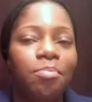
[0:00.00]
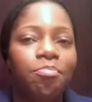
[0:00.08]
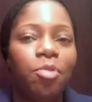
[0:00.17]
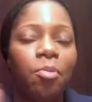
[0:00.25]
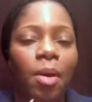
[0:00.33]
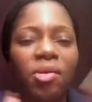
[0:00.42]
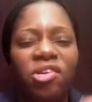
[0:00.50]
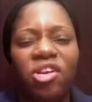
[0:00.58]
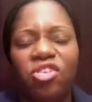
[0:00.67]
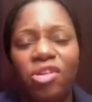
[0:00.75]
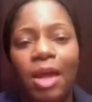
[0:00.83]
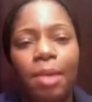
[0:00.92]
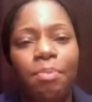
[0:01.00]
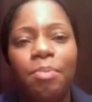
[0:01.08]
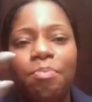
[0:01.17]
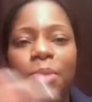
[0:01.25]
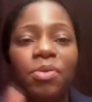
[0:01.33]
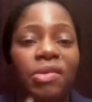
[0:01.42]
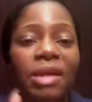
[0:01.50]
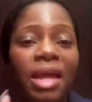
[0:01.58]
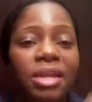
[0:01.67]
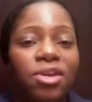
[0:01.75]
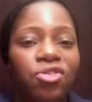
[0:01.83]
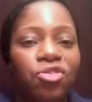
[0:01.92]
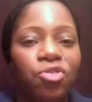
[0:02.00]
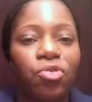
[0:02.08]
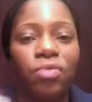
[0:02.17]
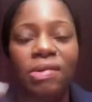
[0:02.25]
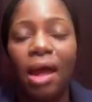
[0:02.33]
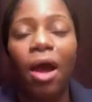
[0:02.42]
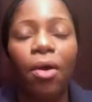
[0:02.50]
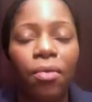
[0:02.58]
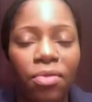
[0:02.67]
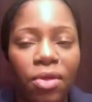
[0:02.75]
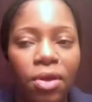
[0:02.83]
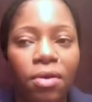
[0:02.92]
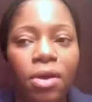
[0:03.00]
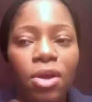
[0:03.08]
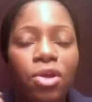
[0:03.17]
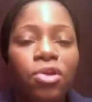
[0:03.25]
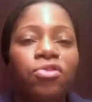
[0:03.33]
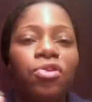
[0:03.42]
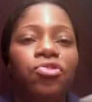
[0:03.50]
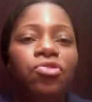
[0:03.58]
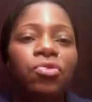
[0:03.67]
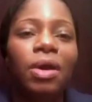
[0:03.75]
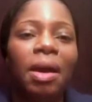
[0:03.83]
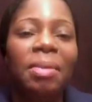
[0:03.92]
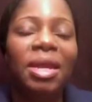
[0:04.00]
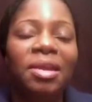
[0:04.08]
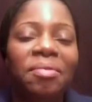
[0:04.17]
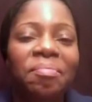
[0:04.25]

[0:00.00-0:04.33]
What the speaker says: book publisher. She's helping people to get their stories out there. So do come in.